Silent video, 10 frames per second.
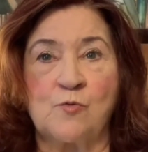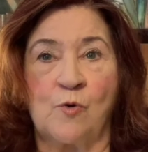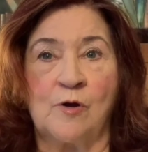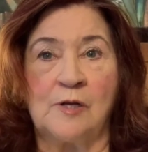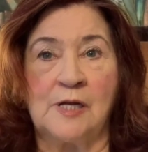
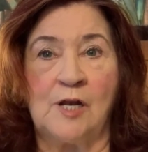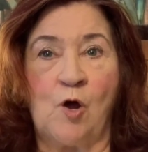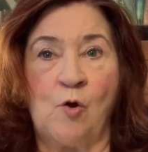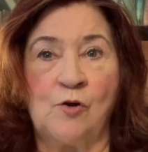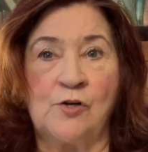we're a little
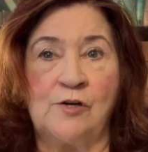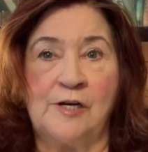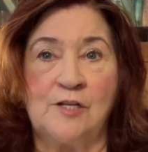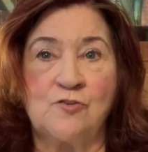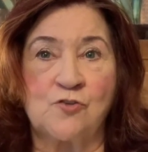older
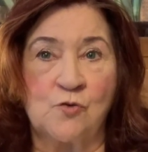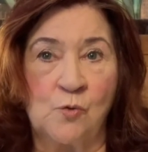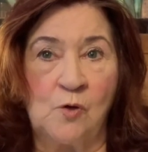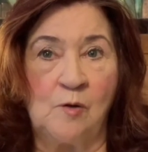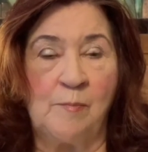and in
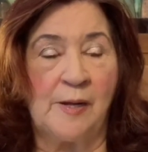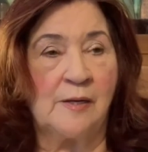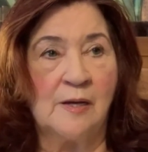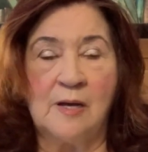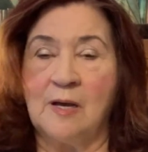school, but